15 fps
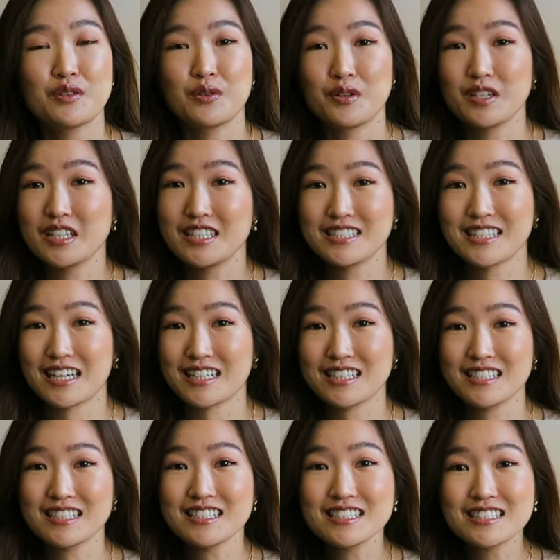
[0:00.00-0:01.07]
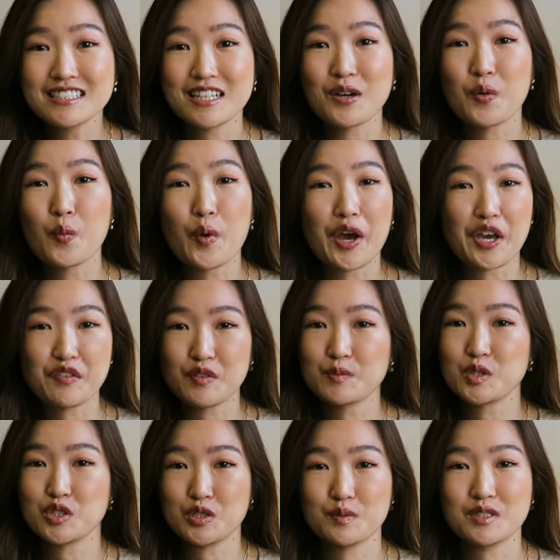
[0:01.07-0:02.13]
30 seconds away from
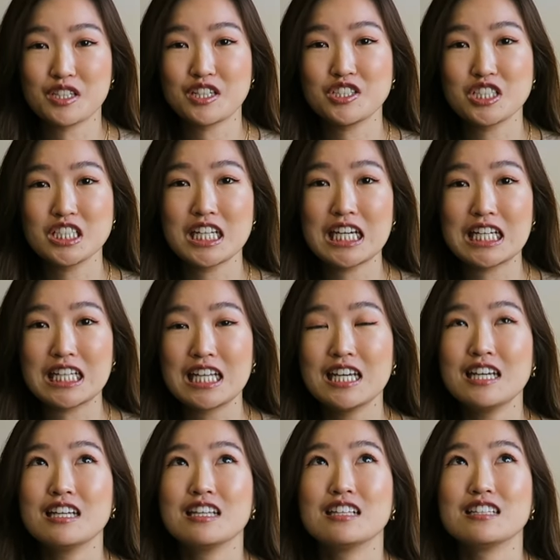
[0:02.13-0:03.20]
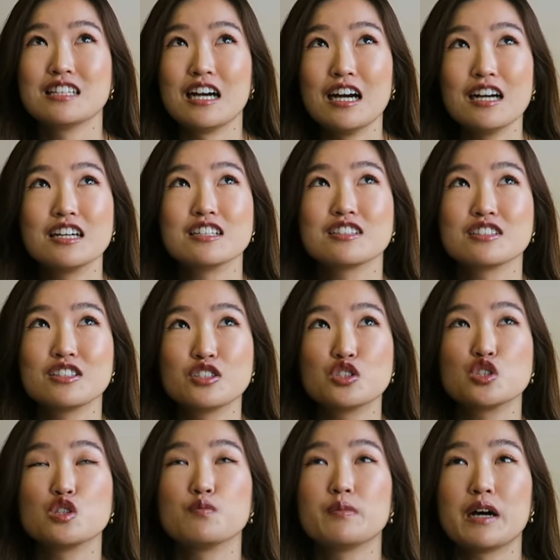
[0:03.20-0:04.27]
the tube station, and that is
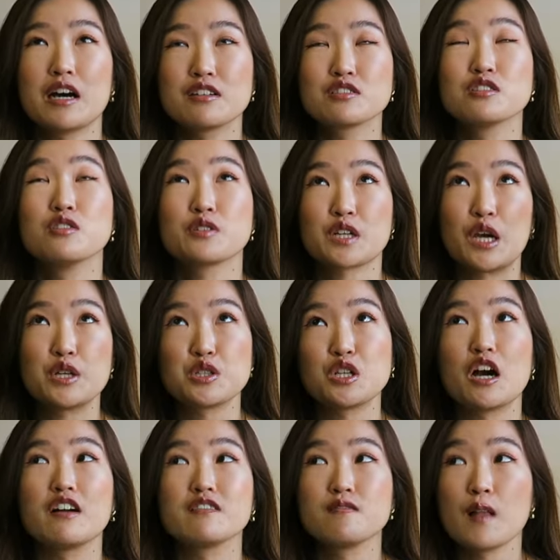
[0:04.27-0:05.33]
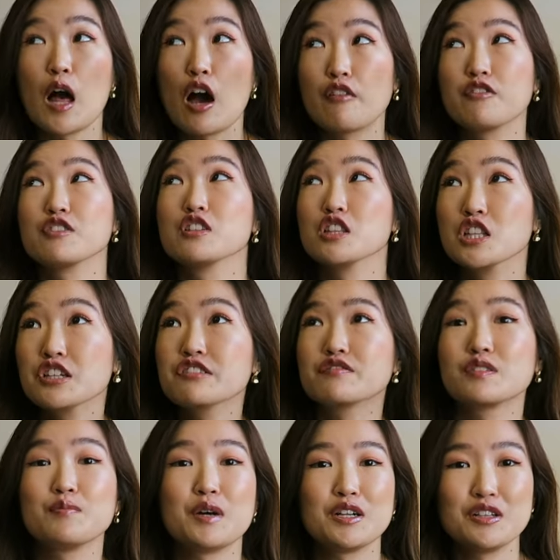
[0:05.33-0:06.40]
literally the best location I've ever
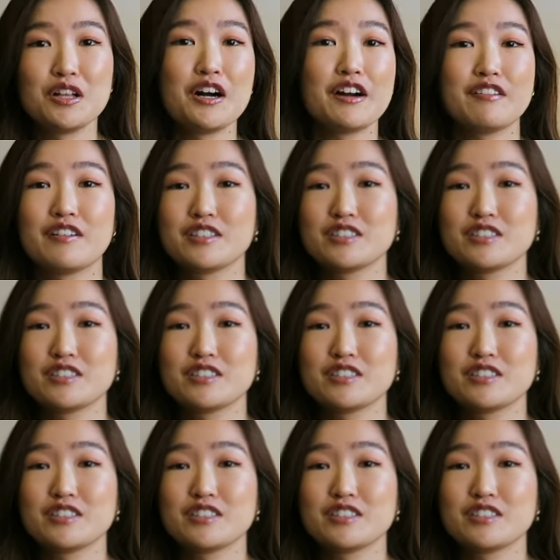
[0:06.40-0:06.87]
lived in my life.